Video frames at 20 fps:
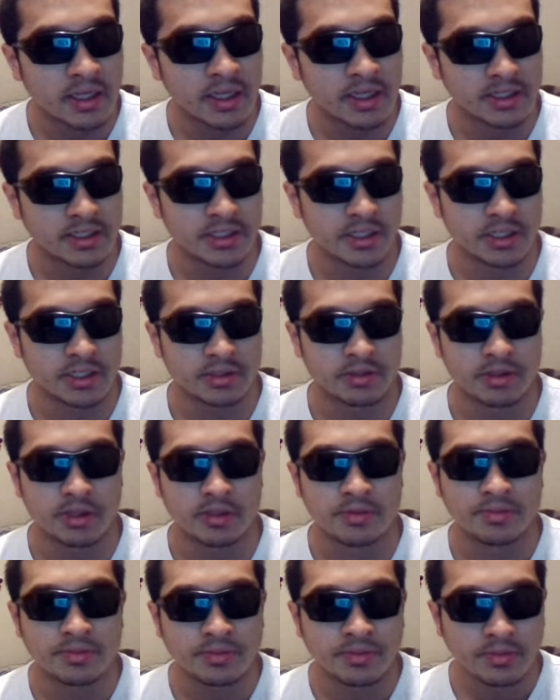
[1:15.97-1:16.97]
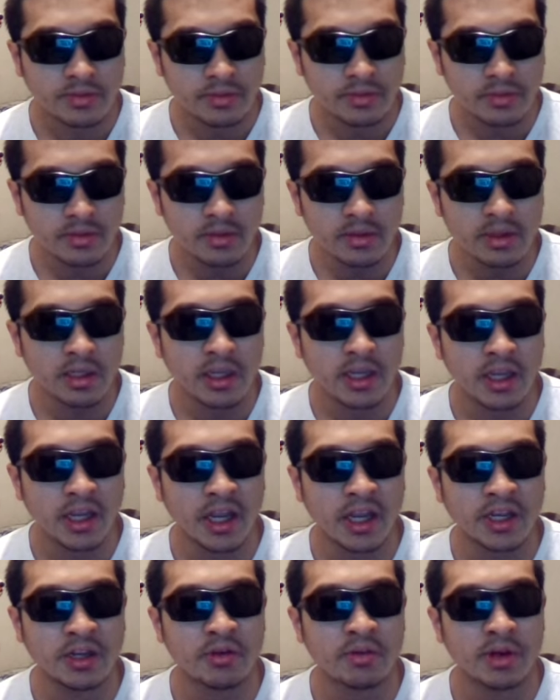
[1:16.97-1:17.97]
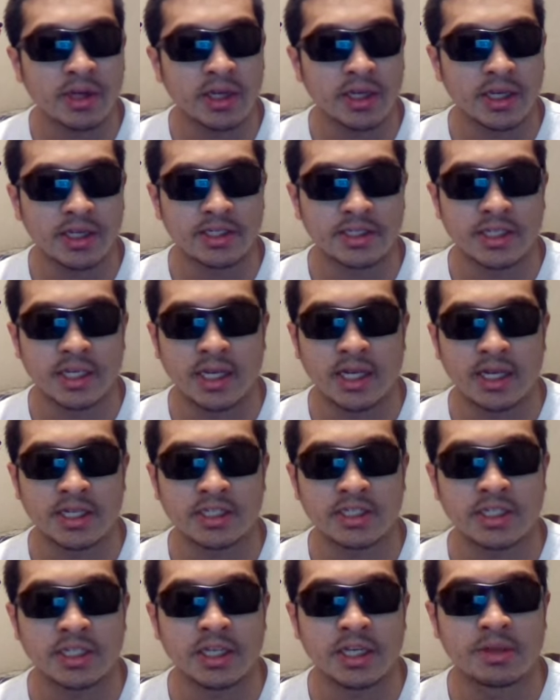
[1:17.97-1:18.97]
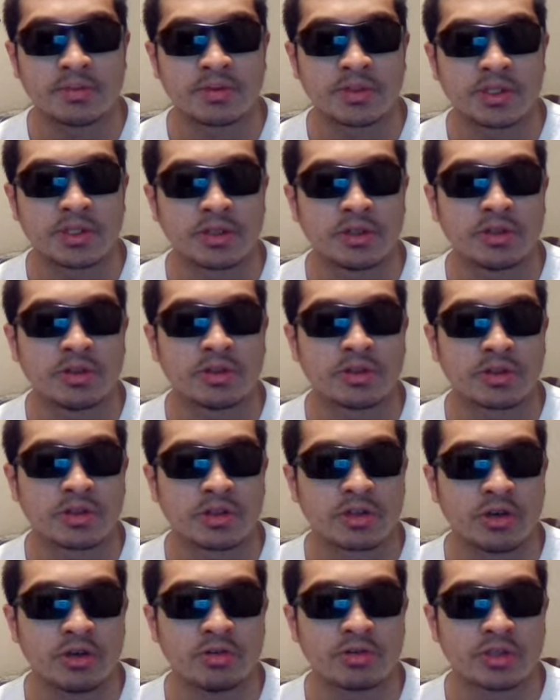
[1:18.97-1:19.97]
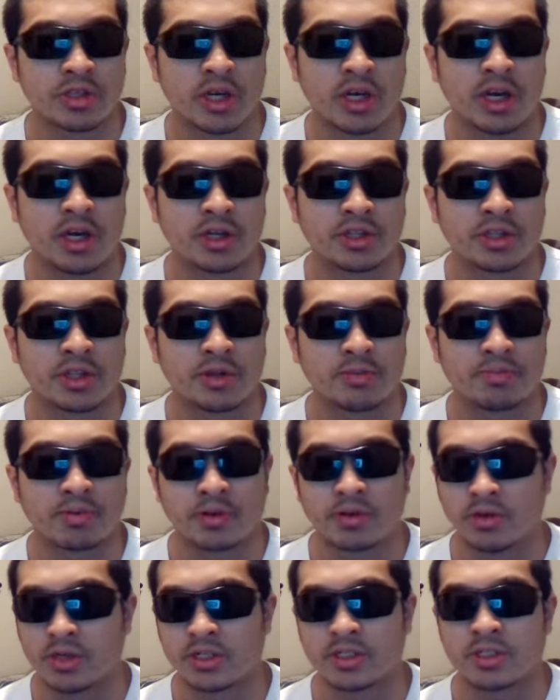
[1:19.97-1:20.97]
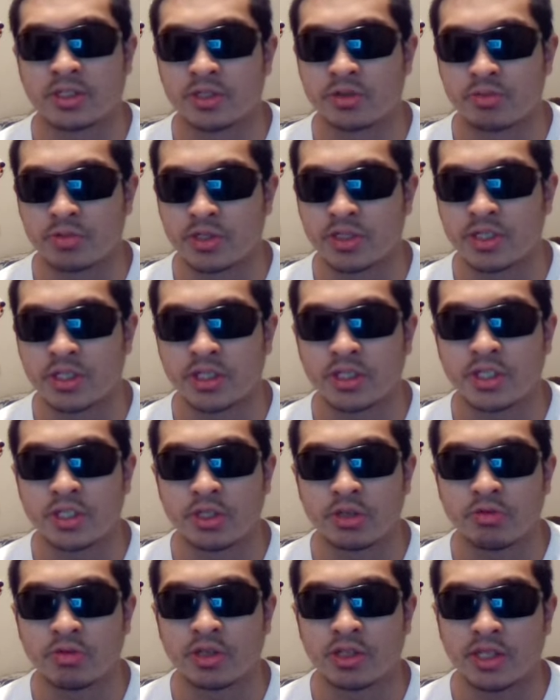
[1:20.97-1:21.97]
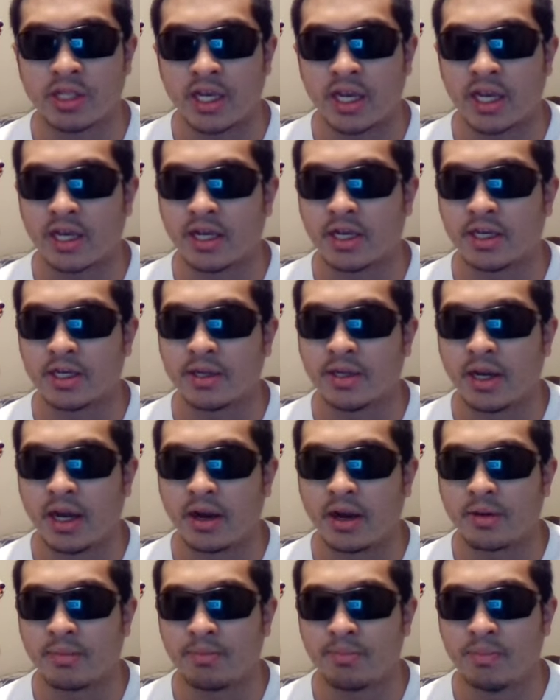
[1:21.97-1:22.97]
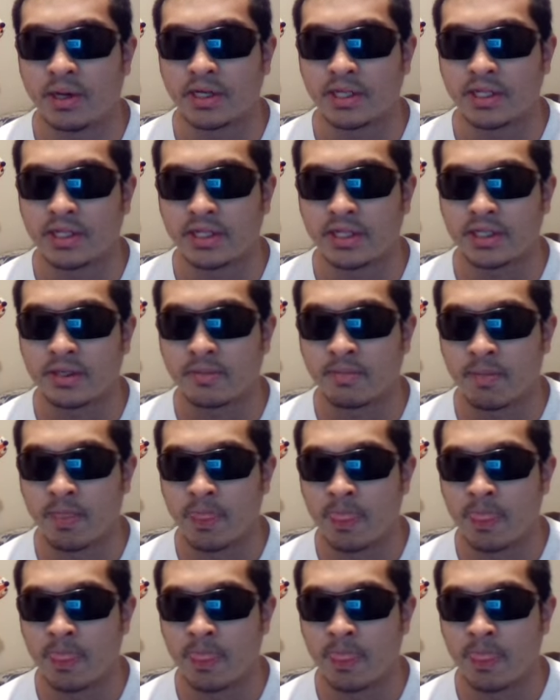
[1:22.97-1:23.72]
etc. Anyways, as the episode goes on and progresses, we see to it that our buddies